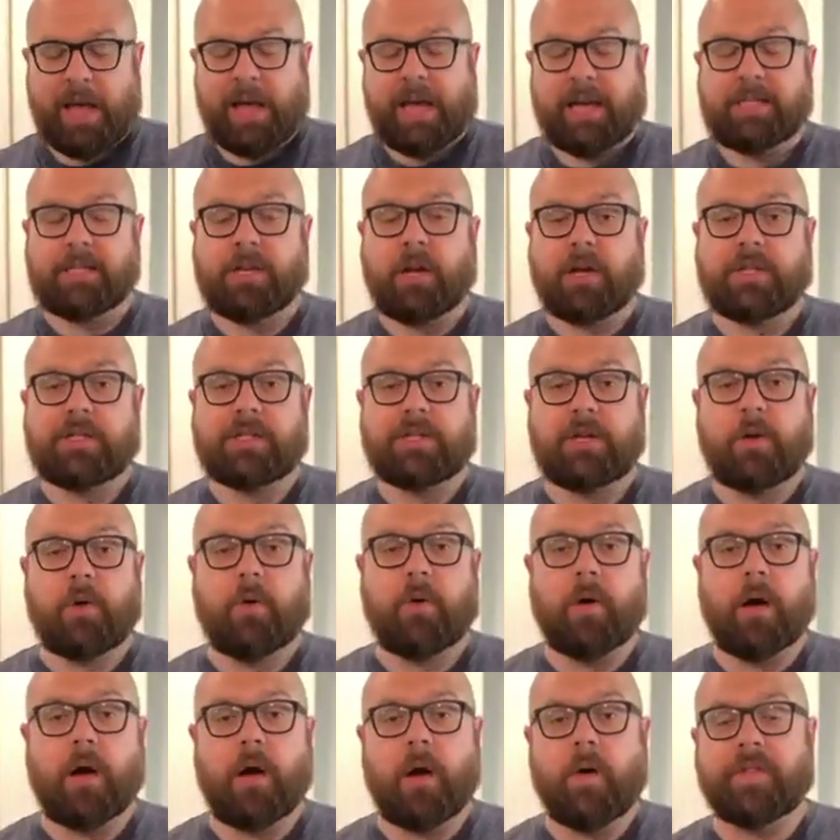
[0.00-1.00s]
He's also
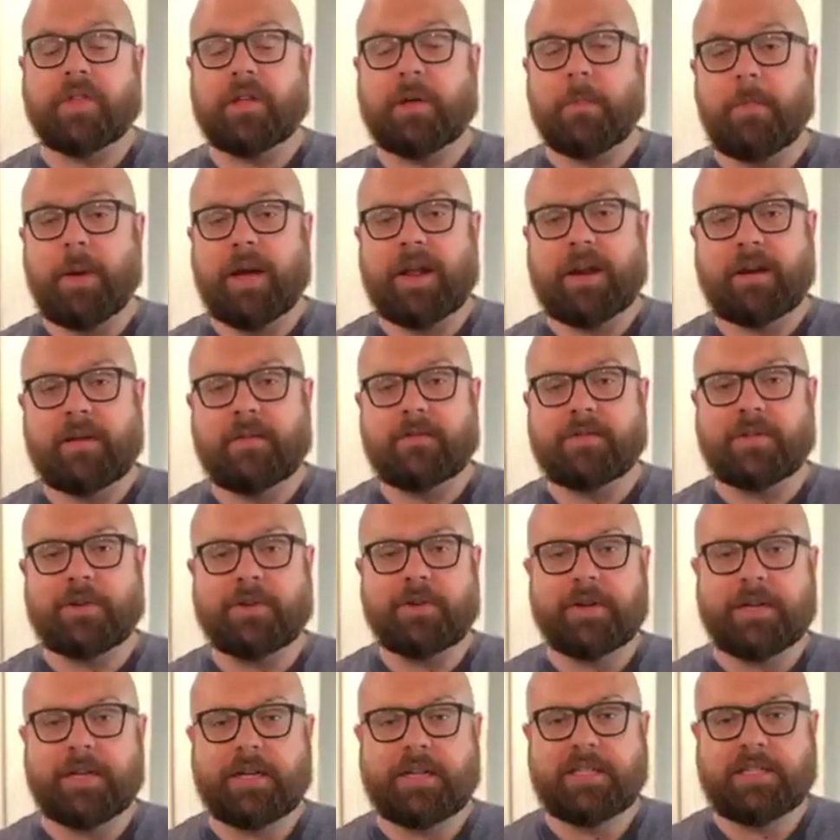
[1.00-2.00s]
on the competitive
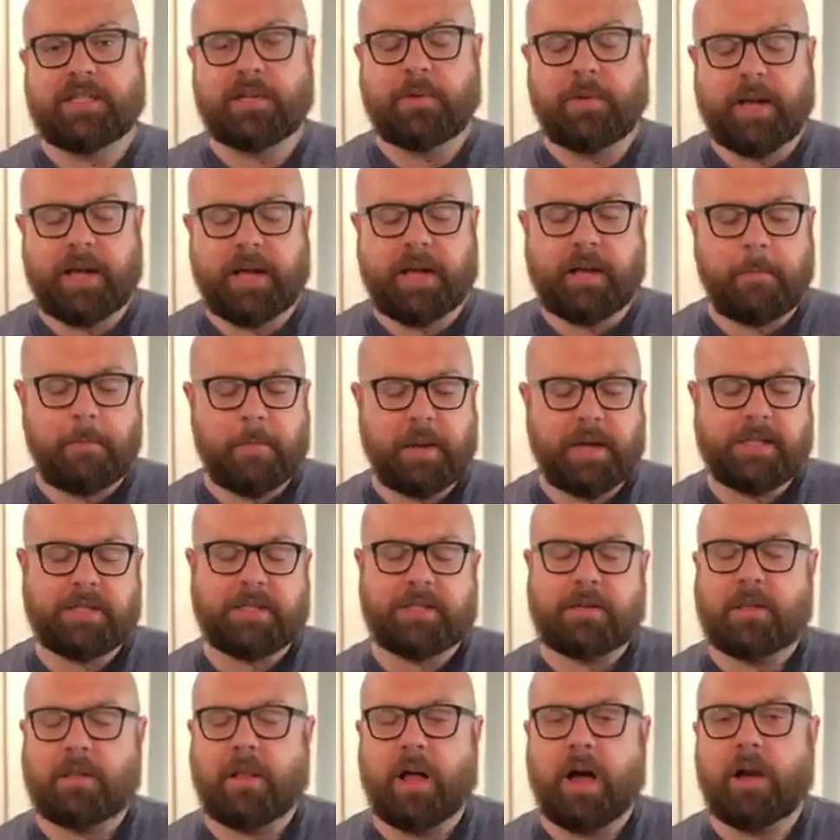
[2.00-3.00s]
circuit, and so he competes
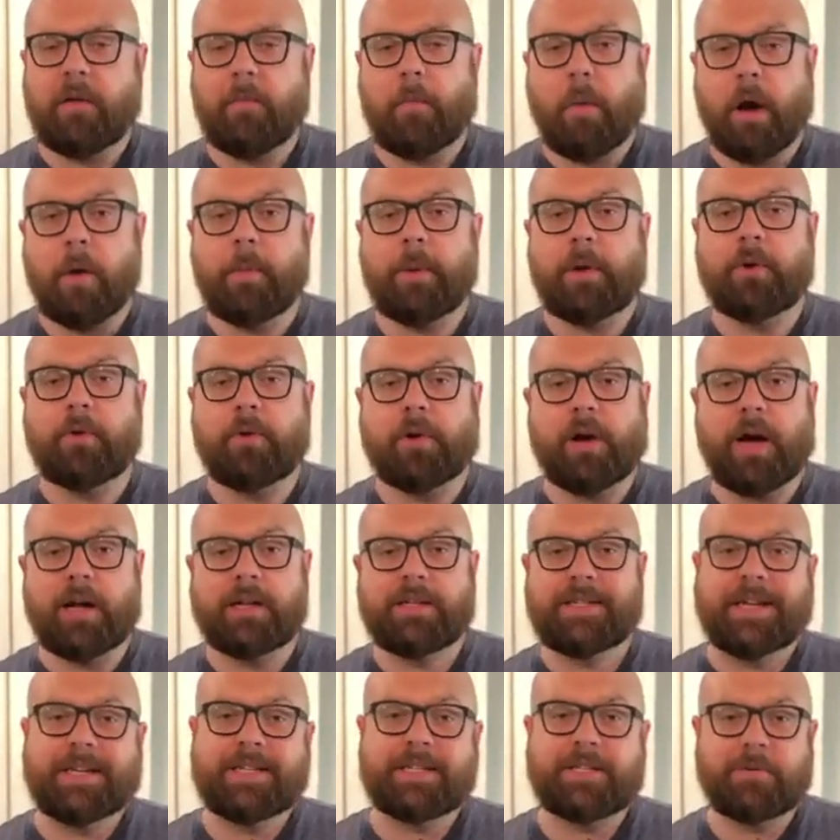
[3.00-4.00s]
in a lot of barbecue
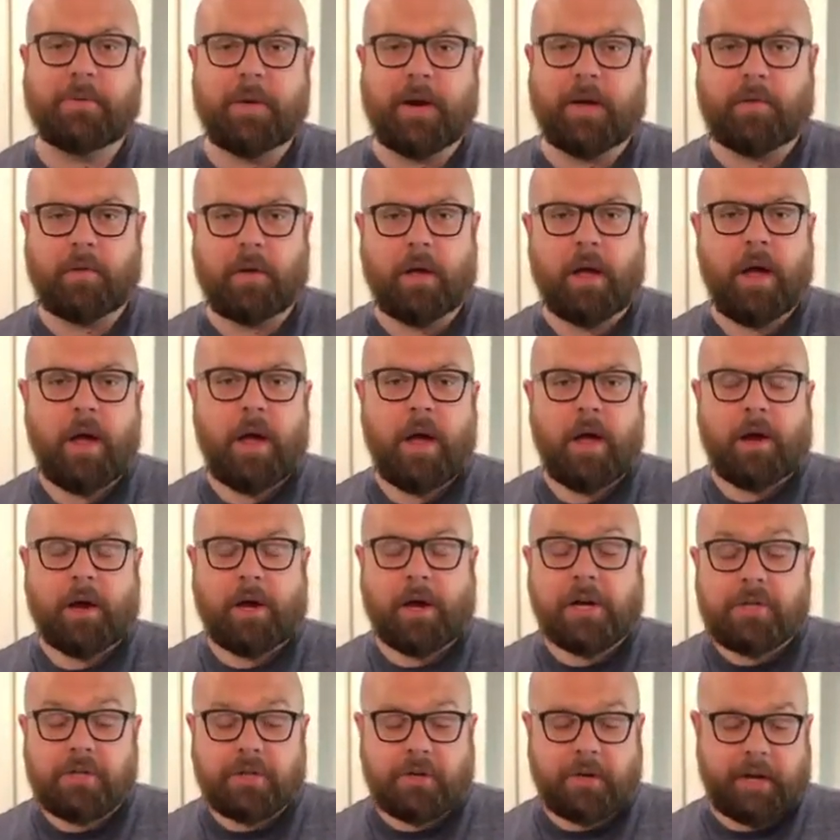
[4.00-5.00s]
contests around the
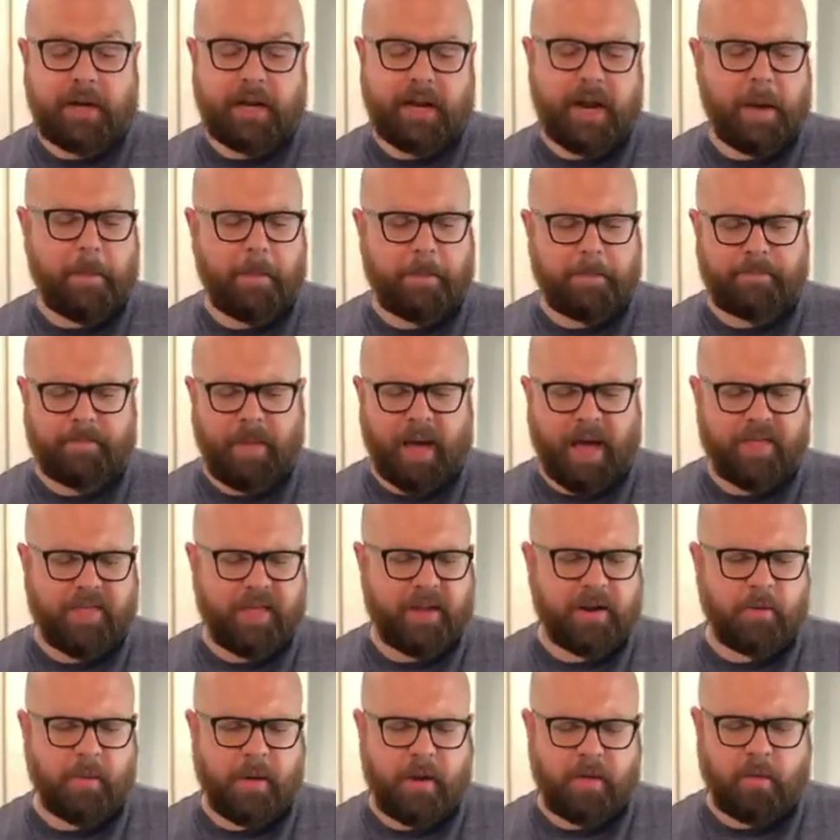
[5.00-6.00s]
country, and I
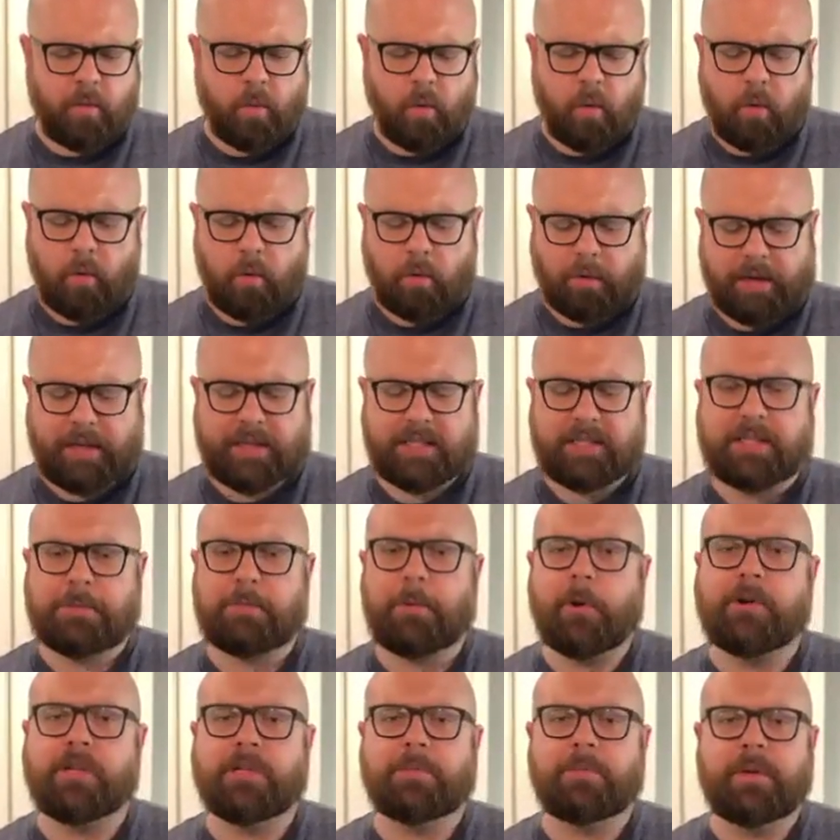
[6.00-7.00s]
think around the world. He's a
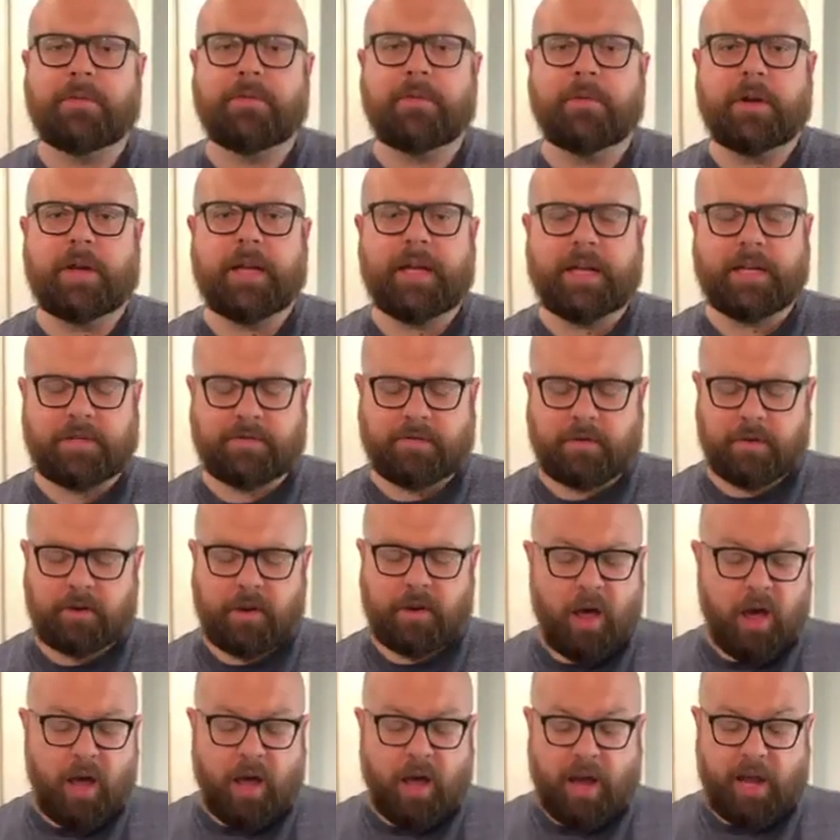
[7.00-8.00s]
spokesman for
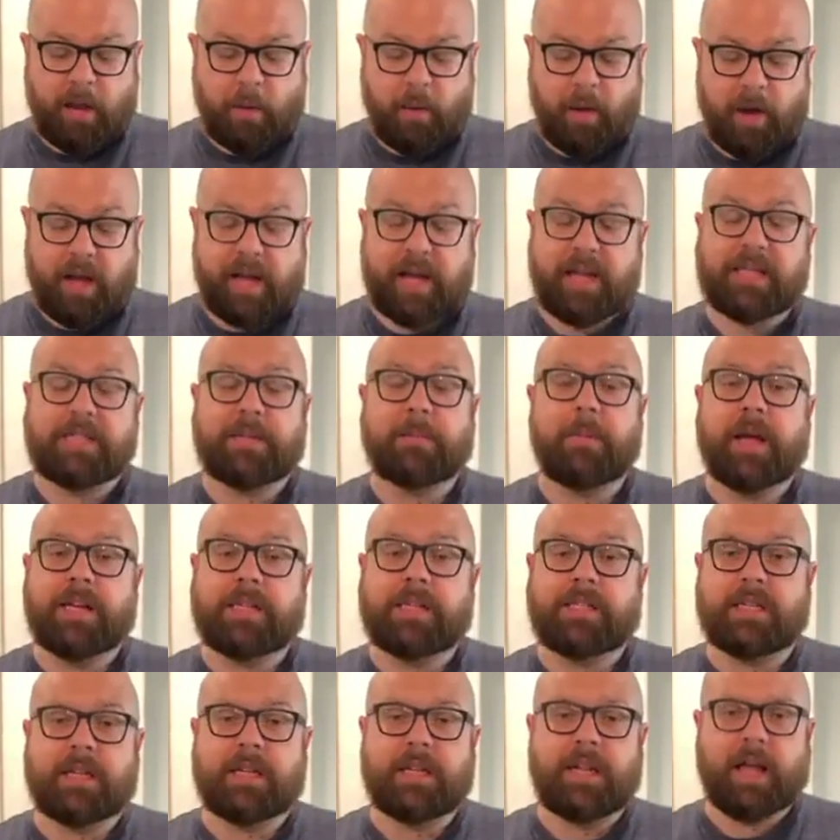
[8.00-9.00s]
Kingsford. Anyway, he's
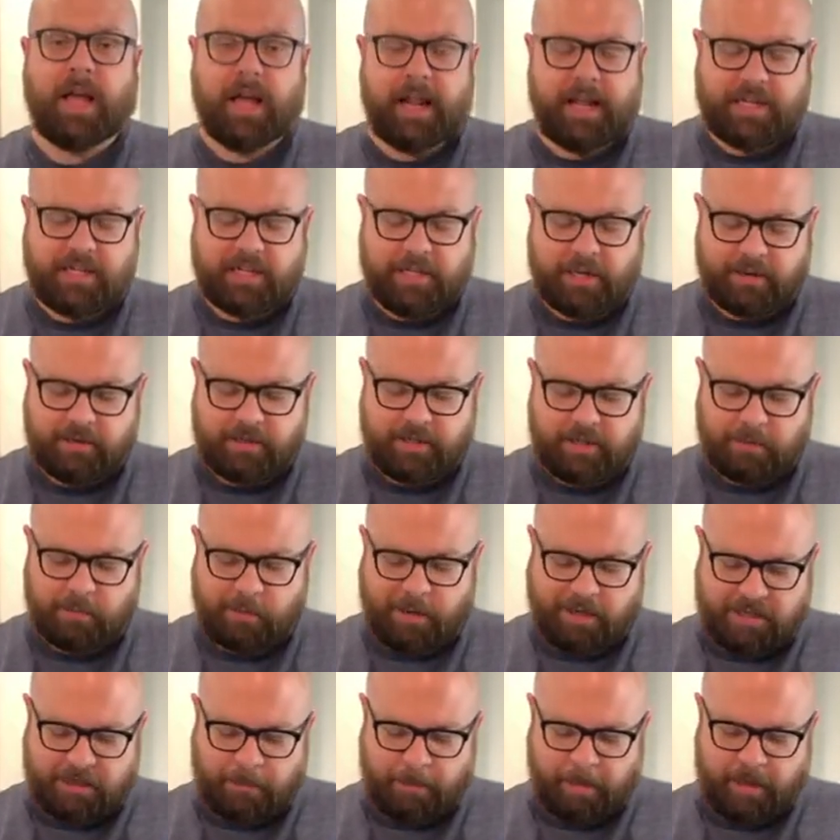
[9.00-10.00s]
amazing, and he shares his
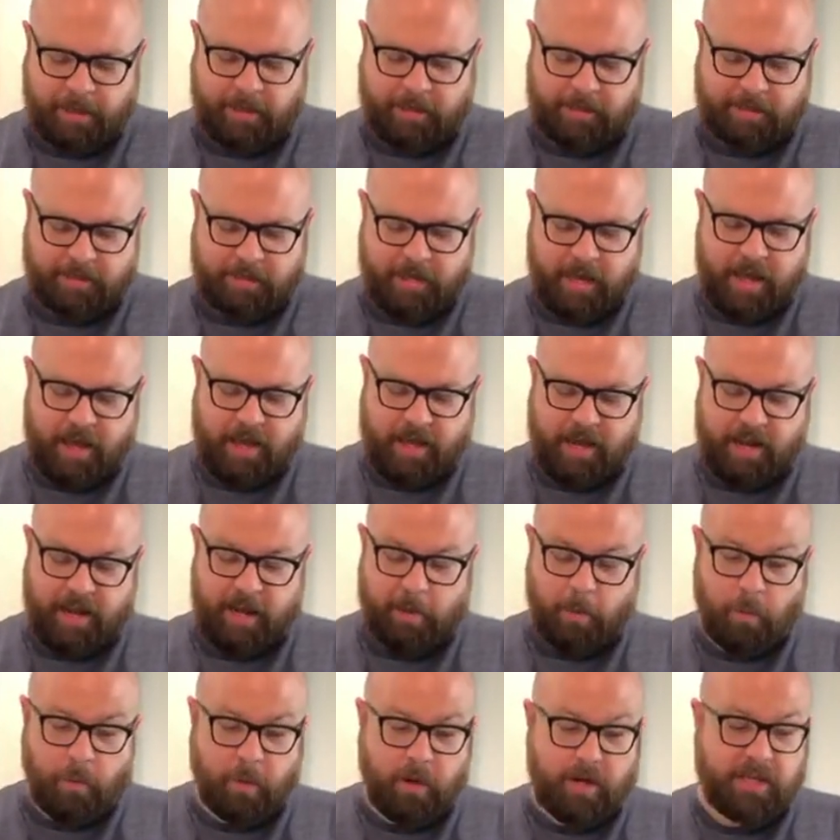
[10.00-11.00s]
recipes,
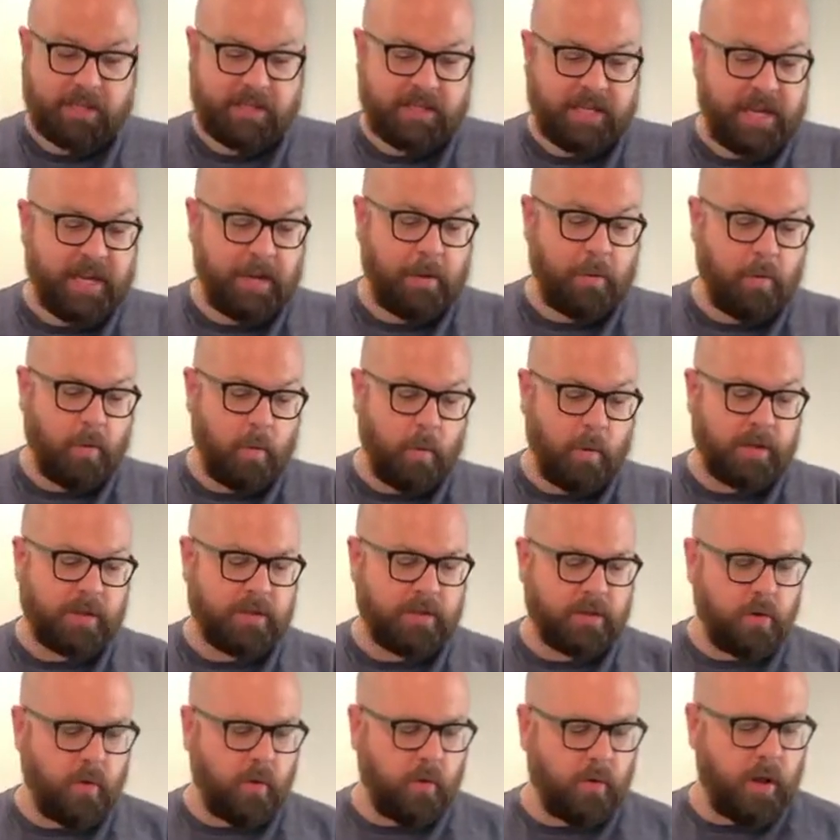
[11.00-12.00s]
and because he wins
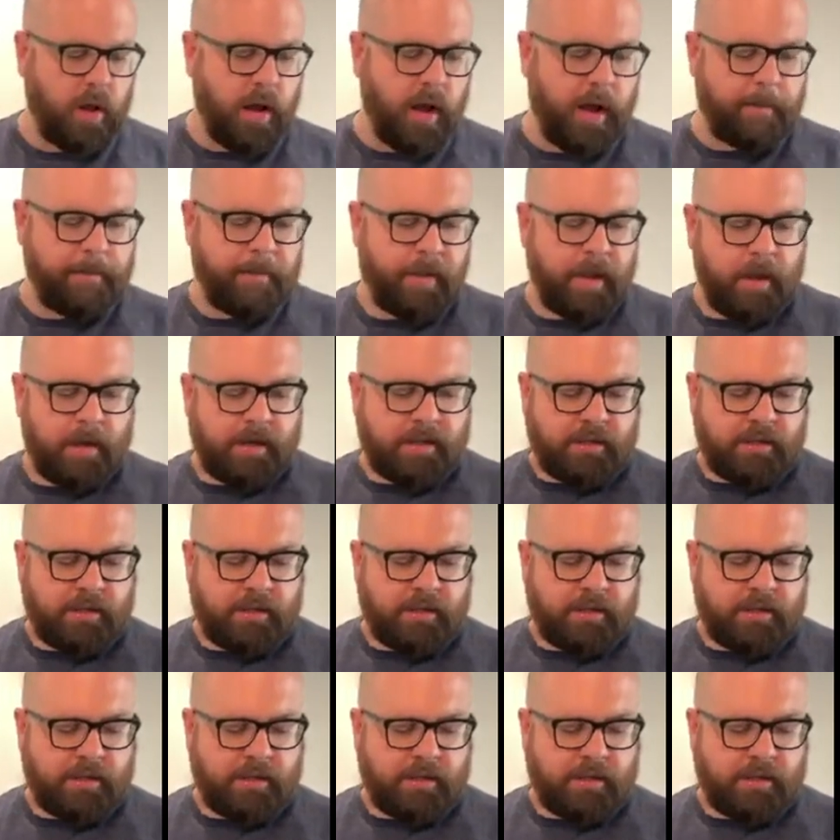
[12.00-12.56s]
a whole lot.